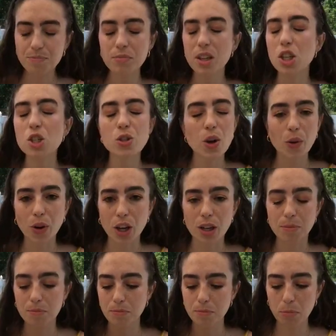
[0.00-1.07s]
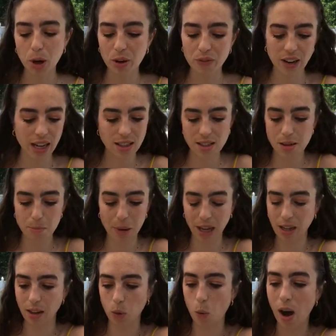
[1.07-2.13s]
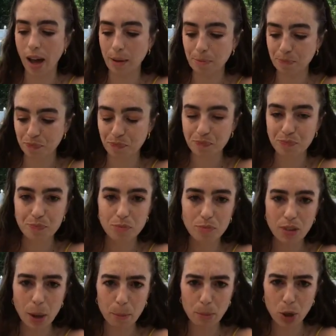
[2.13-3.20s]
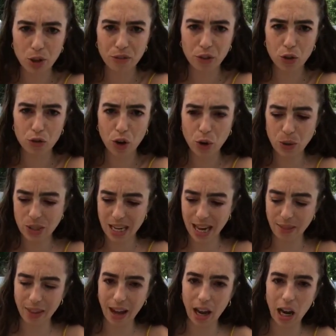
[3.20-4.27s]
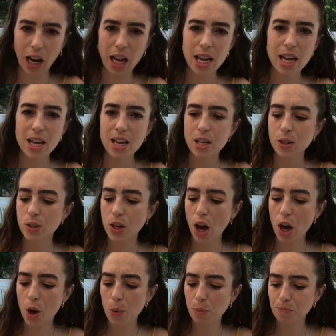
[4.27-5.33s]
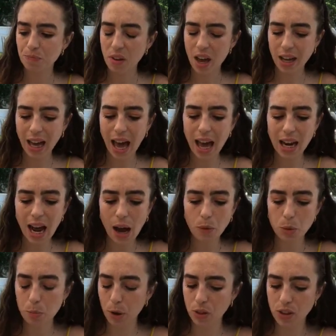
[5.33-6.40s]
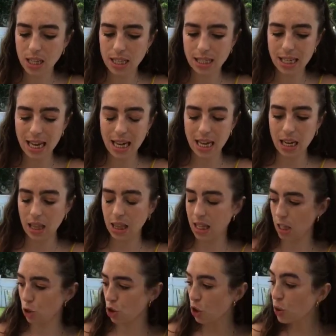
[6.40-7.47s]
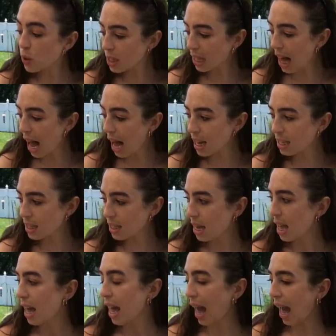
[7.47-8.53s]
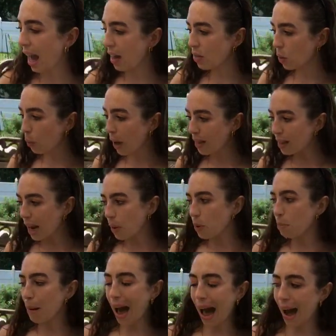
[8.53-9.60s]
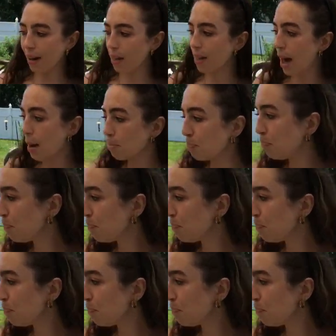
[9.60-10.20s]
So good. Perfect picnic wine. Beautiful rosé there. So again, I would put these in the juice glass, and the way that I would pack them